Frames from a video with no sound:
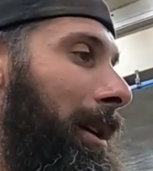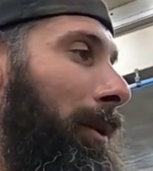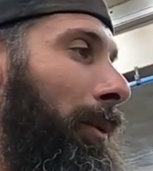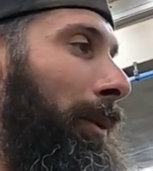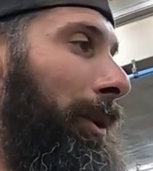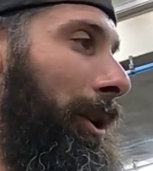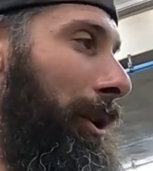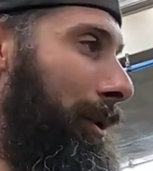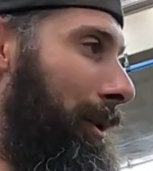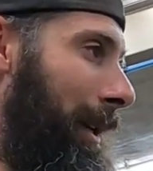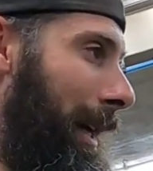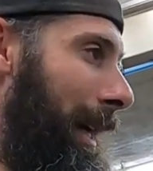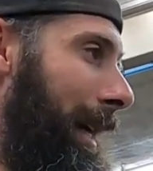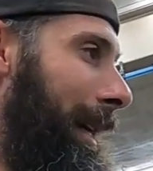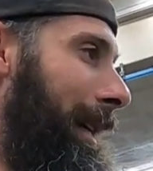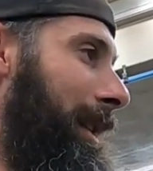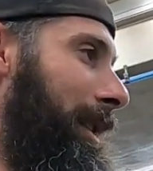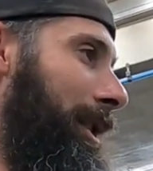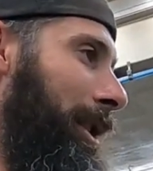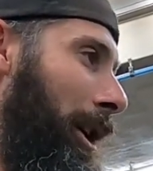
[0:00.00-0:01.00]
when you
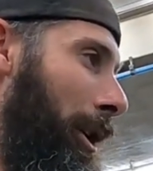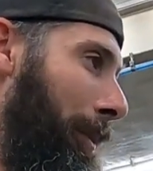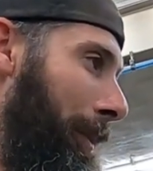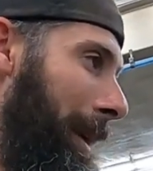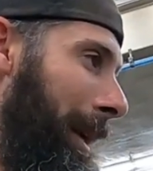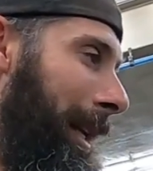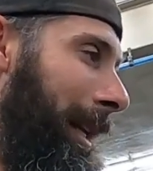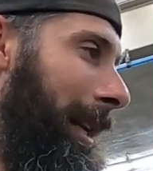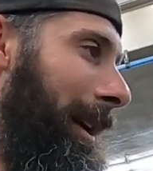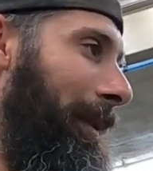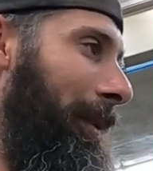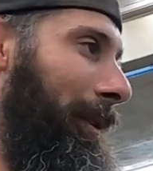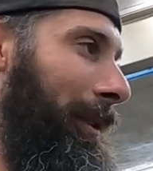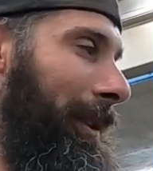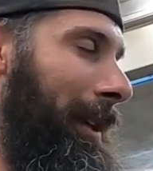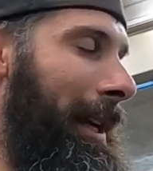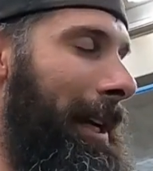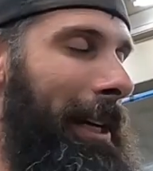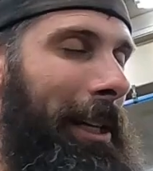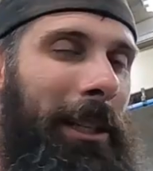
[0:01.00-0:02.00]
take so many
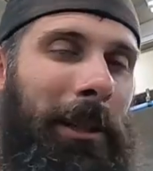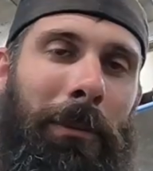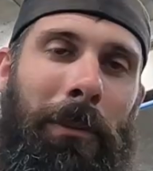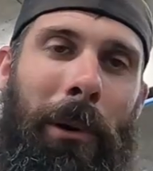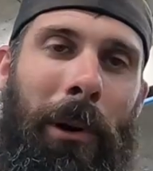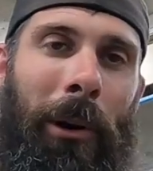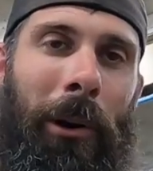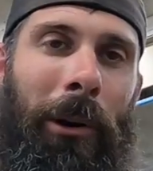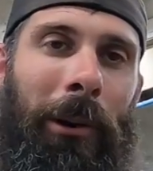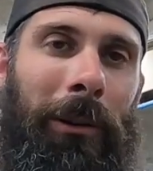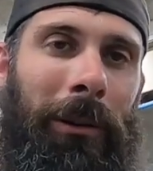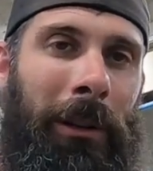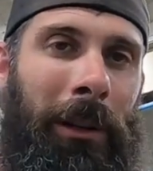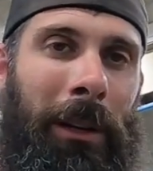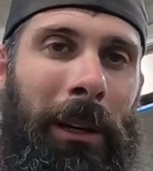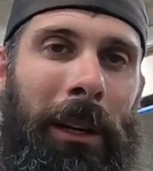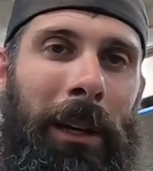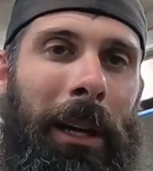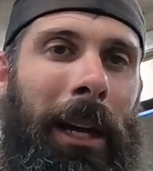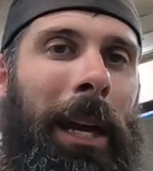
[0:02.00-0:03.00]
different things apart,
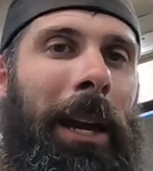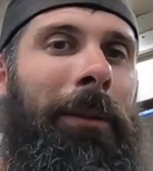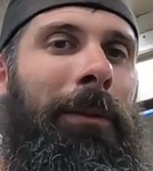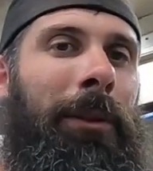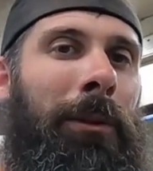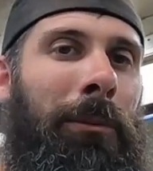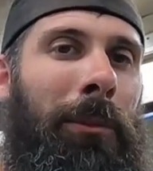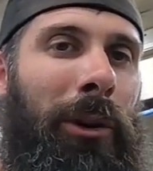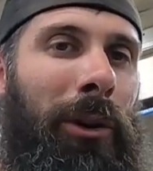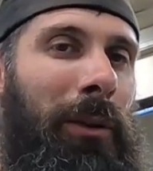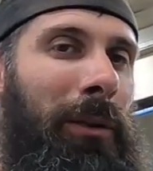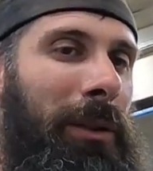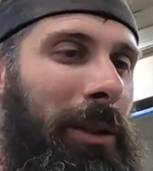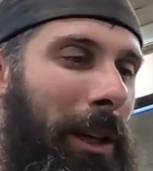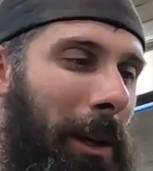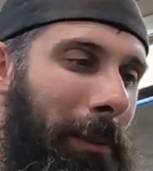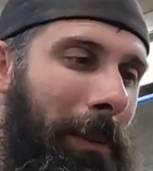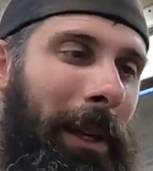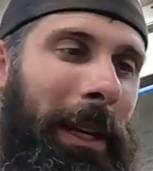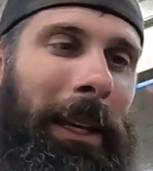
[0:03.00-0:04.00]
if you move
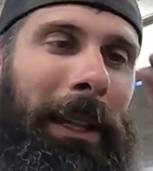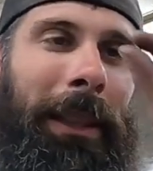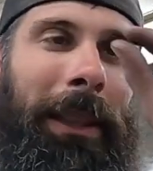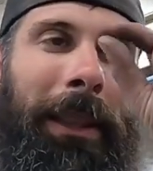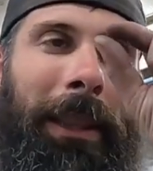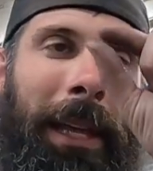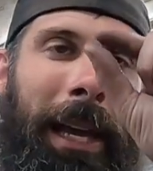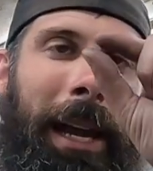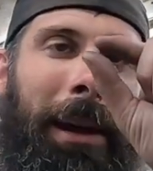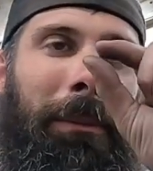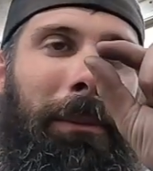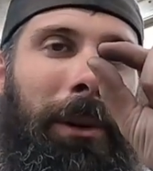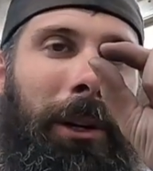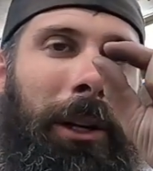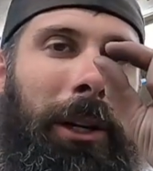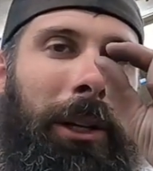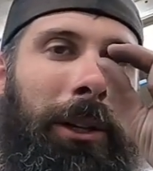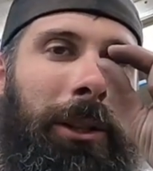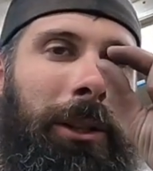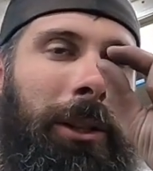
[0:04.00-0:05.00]
something that
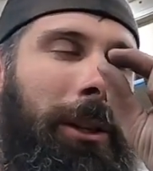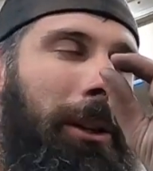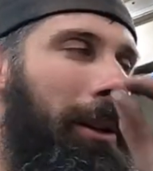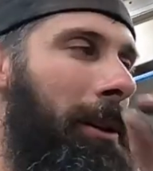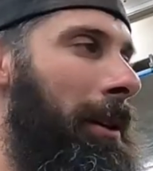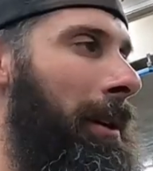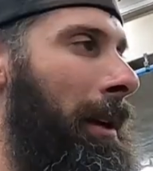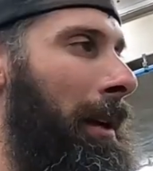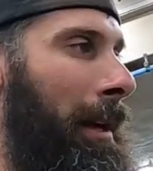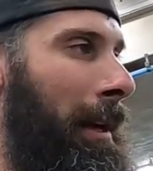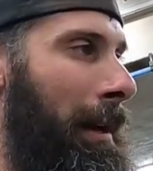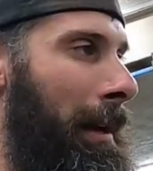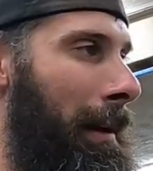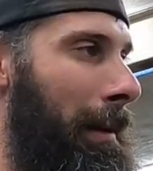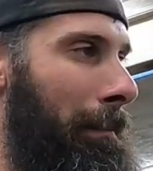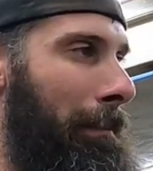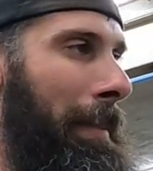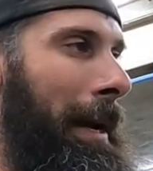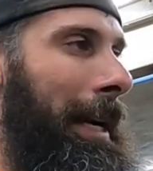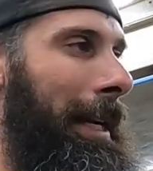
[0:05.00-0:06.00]
much
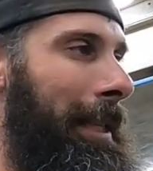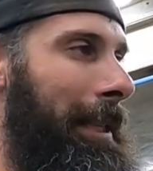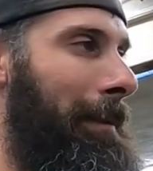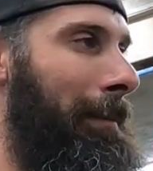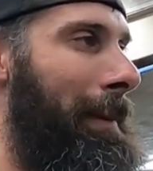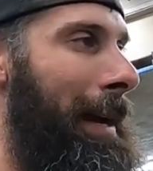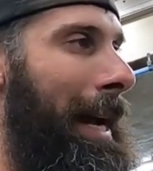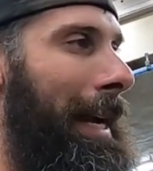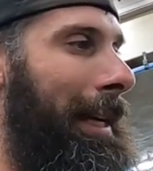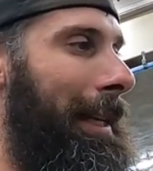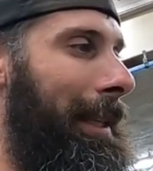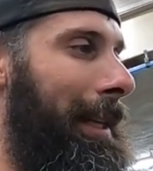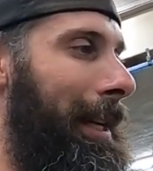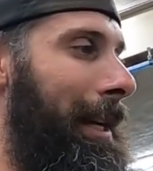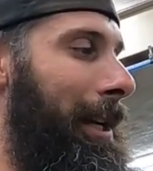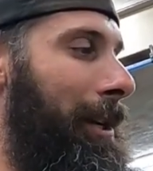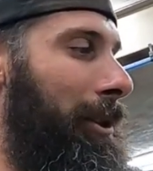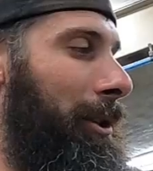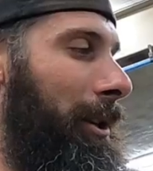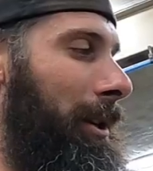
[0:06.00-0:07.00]
back at the back of the
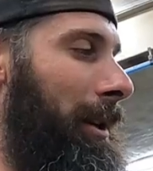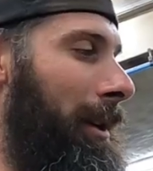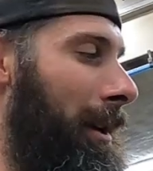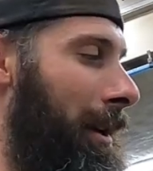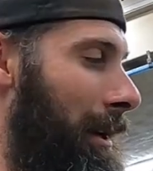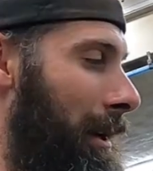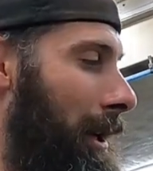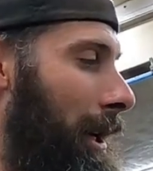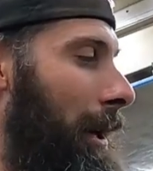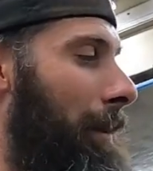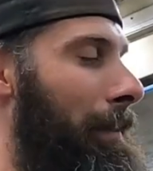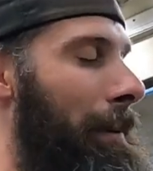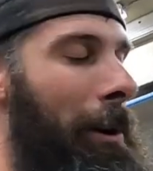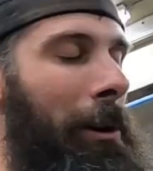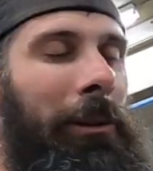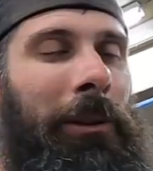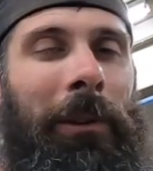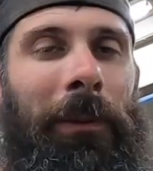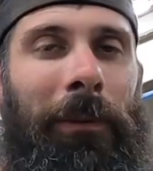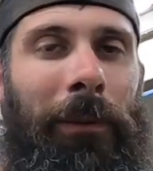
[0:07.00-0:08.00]
engine up
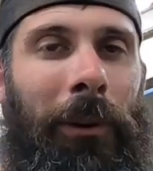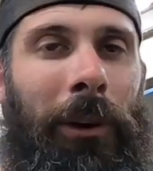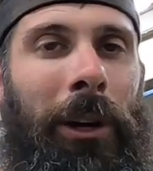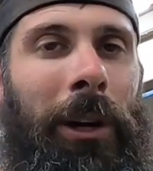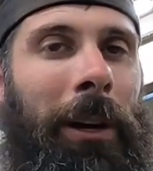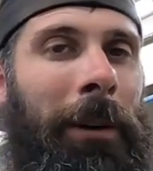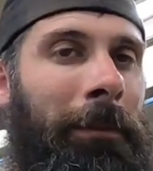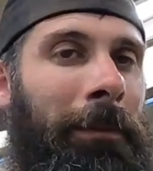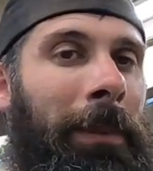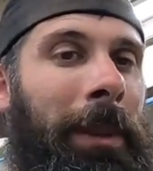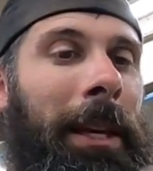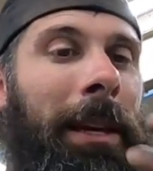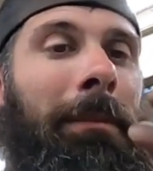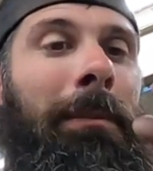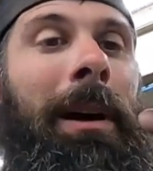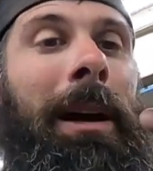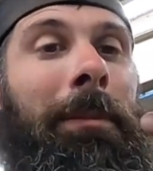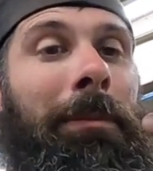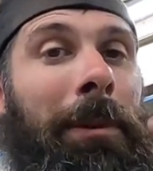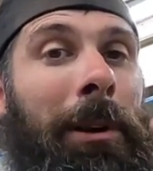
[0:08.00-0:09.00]
here at the front, it
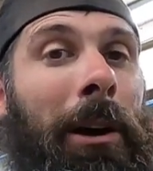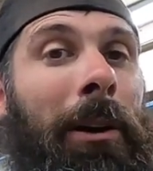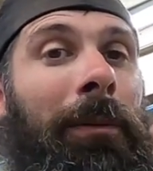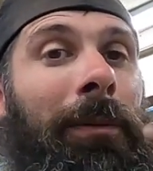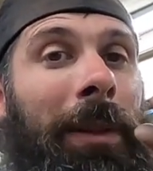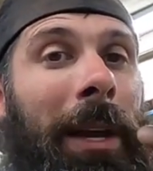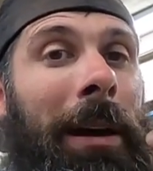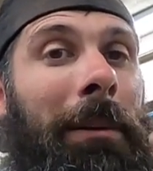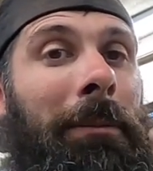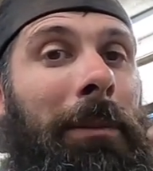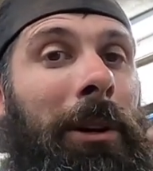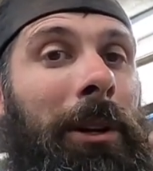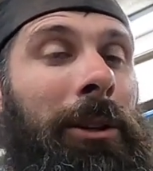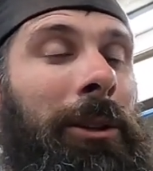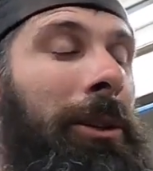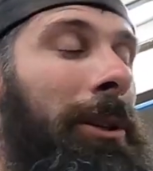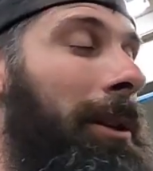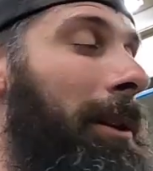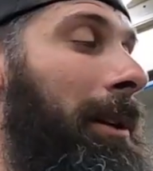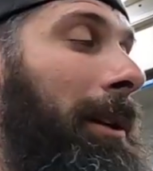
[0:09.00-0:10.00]
might be off that
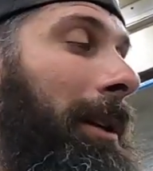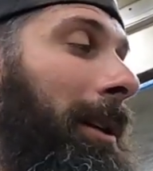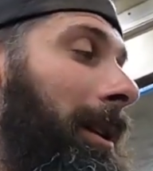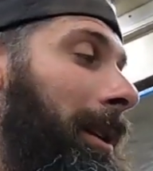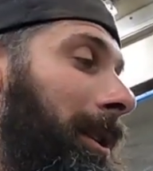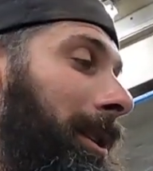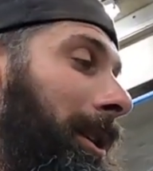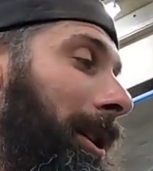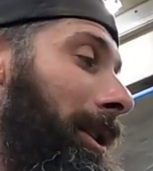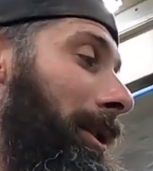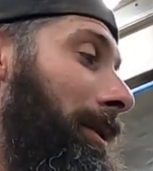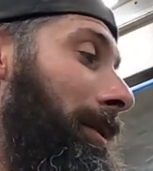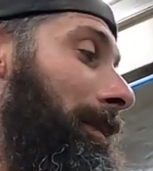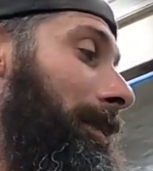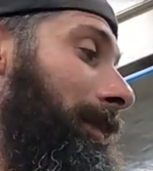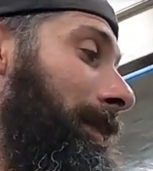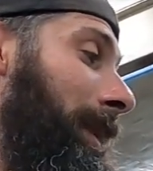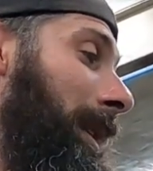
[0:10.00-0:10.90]
much. So